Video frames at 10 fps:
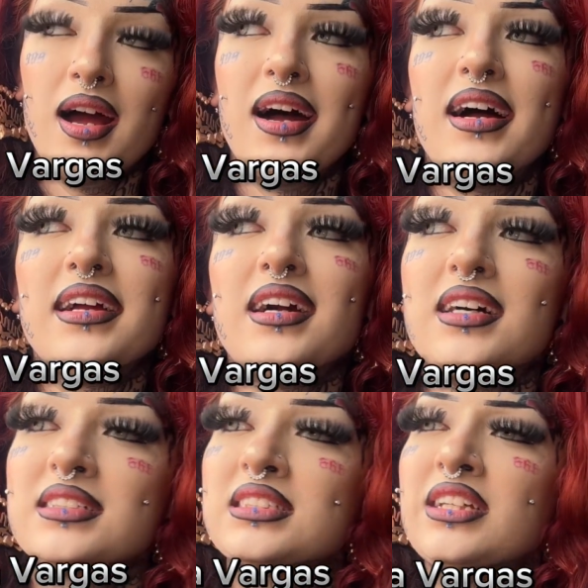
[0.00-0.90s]
I
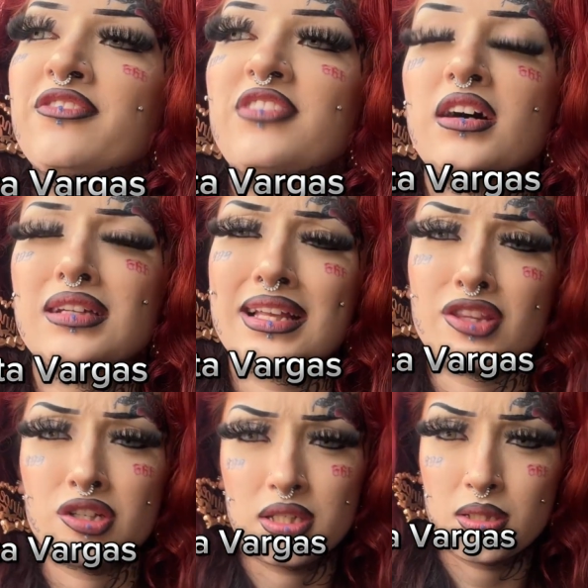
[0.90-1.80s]
honestly felt like
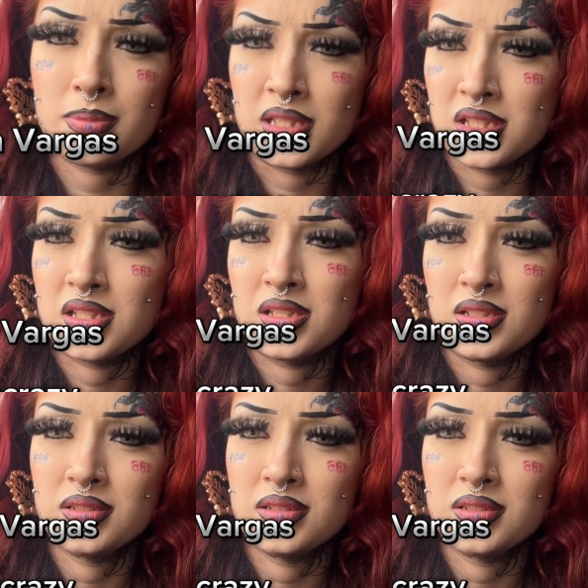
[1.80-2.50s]
their therapist.